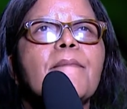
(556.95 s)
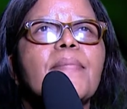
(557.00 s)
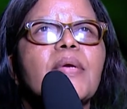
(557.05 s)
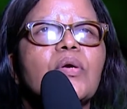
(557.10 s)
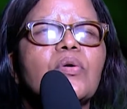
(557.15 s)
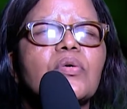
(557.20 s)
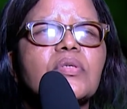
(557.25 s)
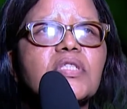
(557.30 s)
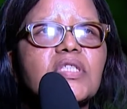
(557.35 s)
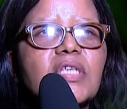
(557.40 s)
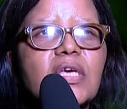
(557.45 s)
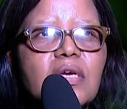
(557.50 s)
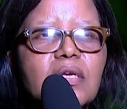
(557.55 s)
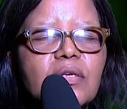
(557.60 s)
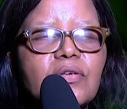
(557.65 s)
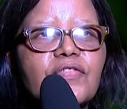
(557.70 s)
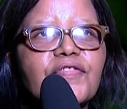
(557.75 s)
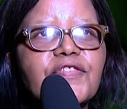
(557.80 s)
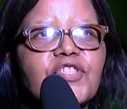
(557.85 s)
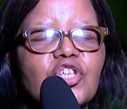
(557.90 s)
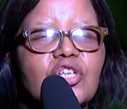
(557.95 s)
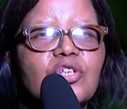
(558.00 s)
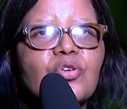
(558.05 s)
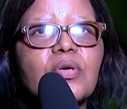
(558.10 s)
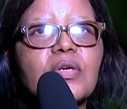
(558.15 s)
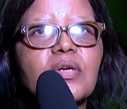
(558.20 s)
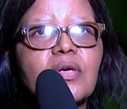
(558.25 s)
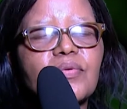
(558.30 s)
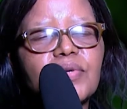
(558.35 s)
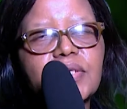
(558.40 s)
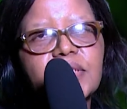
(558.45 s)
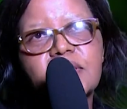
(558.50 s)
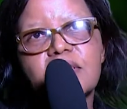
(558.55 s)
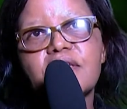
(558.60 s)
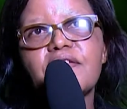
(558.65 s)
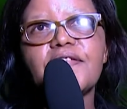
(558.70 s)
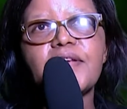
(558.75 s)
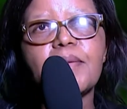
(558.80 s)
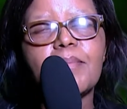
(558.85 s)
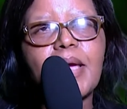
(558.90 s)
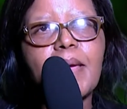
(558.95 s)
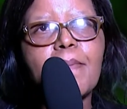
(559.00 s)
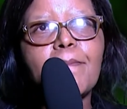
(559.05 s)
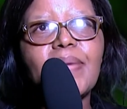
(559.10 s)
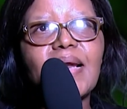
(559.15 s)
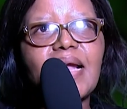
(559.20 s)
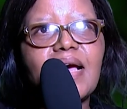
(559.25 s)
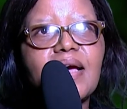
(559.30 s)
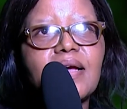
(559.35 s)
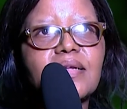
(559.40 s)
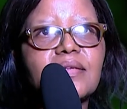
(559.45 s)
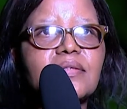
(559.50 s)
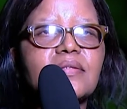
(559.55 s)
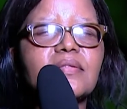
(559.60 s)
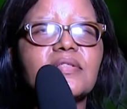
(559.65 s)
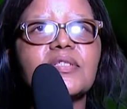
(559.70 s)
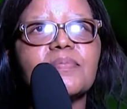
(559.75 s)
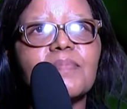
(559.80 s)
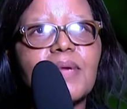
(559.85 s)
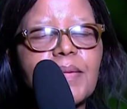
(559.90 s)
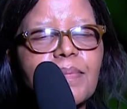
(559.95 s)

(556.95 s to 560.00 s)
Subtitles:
because end of January I was having my plans.